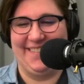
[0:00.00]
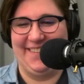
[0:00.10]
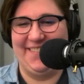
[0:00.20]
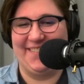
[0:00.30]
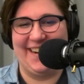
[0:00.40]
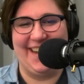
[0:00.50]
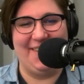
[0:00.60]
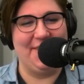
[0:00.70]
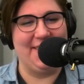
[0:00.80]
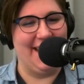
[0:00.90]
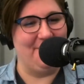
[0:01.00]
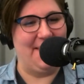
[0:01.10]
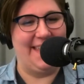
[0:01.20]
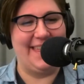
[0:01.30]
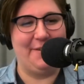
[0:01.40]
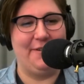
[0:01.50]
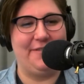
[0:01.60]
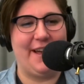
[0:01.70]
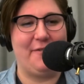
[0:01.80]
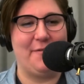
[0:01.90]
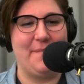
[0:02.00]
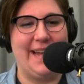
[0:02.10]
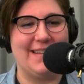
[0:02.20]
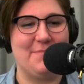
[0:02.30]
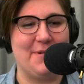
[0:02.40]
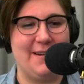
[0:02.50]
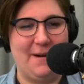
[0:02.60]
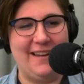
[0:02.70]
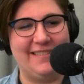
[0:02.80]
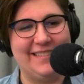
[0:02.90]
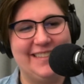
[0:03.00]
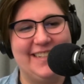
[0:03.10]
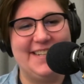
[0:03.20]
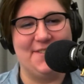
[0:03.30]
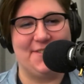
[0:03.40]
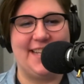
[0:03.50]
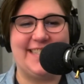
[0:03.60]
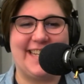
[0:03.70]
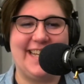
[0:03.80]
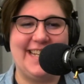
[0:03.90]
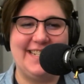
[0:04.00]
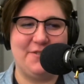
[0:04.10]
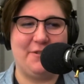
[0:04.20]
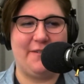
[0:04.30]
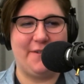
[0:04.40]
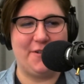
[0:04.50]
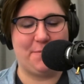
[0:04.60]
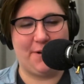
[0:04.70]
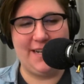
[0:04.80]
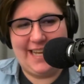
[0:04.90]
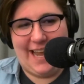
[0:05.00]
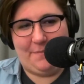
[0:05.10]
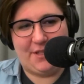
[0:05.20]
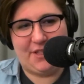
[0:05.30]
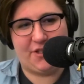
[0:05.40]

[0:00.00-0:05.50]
All right. Well, yeah, I think we've covered Megan pretty well. So let's get into our first pre-tape,